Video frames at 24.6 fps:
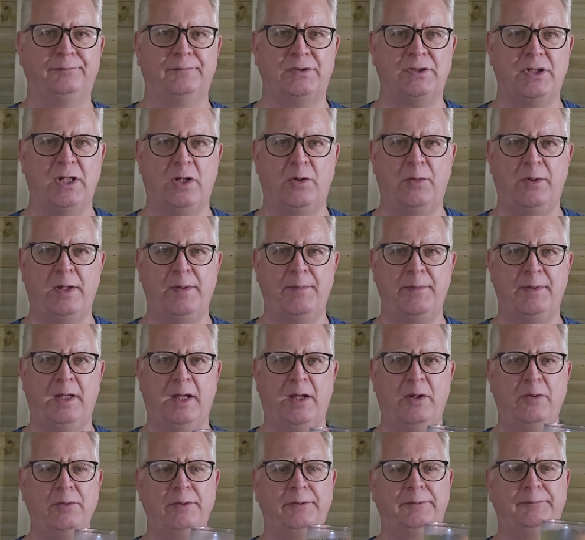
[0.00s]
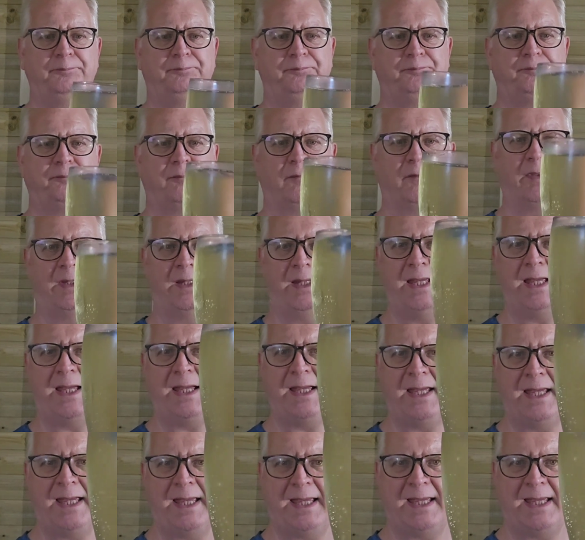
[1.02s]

So here we go. It